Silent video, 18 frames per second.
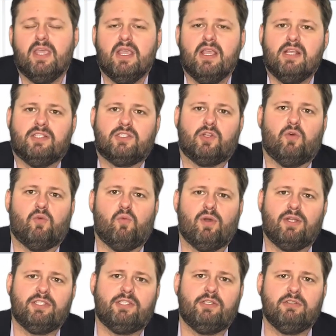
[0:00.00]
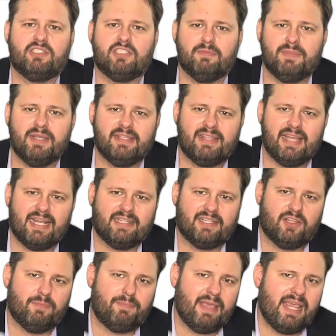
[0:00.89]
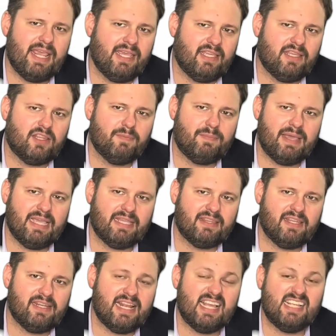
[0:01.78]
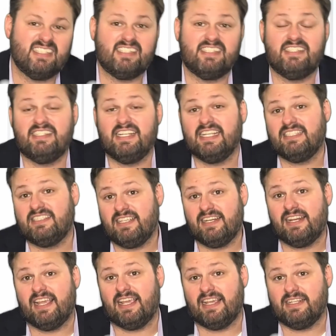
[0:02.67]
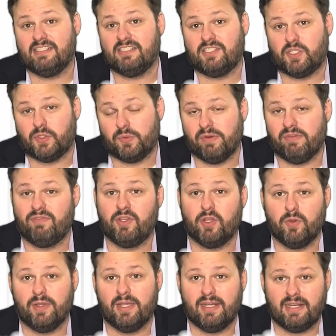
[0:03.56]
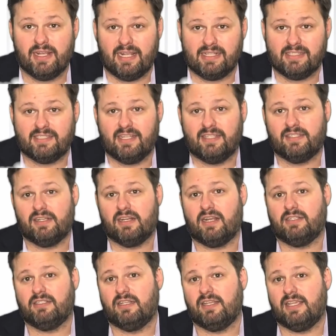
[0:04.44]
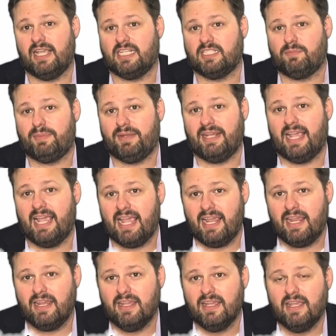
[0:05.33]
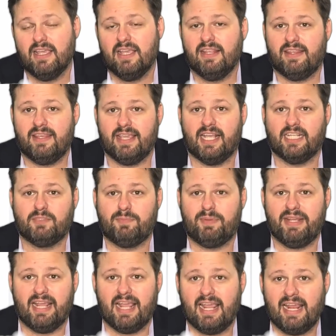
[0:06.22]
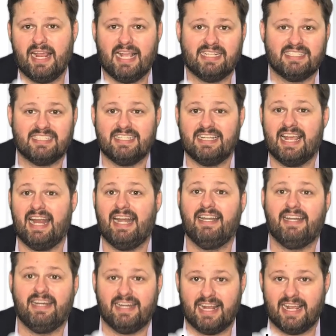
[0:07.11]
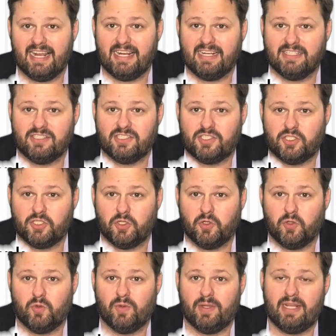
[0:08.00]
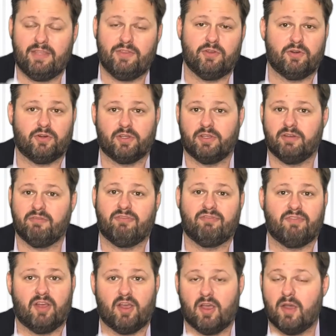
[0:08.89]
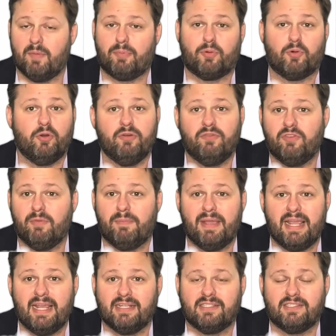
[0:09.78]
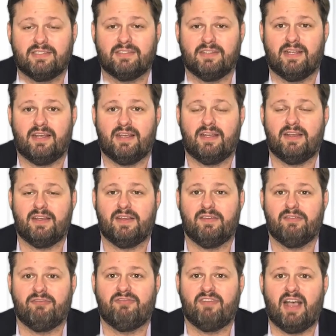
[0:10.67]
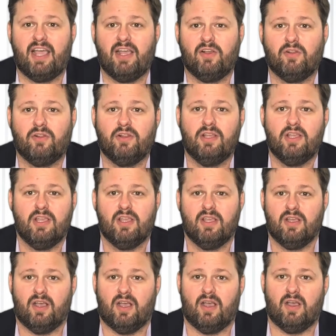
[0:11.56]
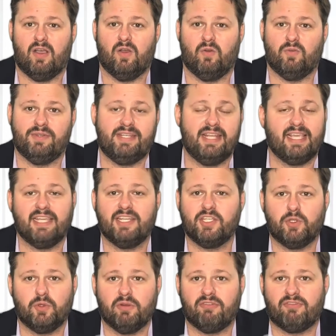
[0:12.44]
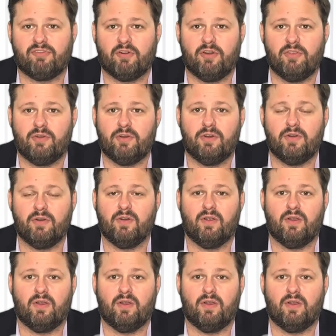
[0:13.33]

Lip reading: So once you submit that to the bank then has 60 days to review it and send it on to the SBA. The SBA has 90 days to either approve the bank's file, dig into it further,